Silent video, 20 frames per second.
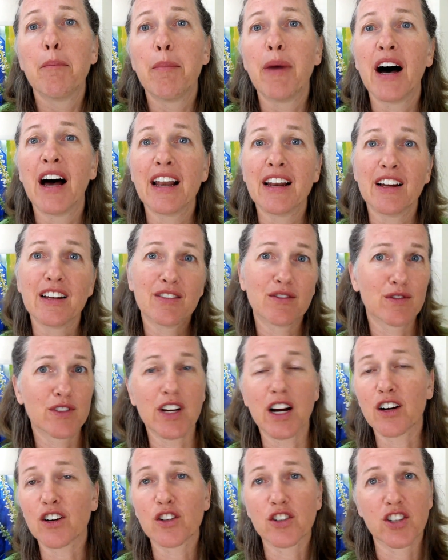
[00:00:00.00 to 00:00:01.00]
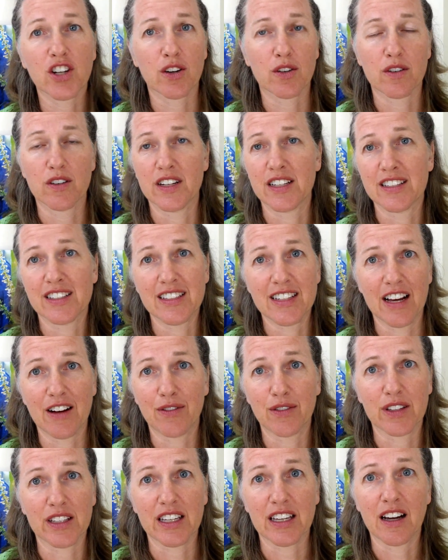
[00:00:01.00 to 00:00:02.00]
But younger children, it's
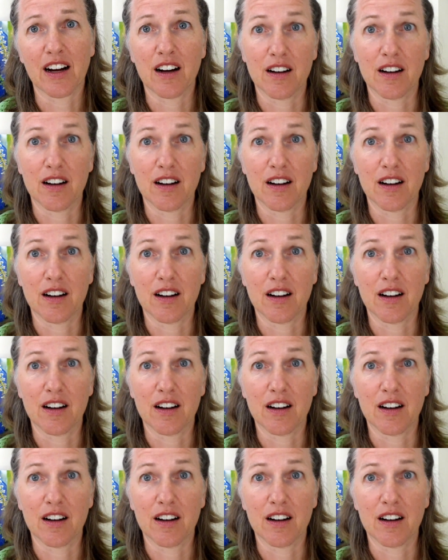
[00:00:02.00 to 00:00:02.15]
definitely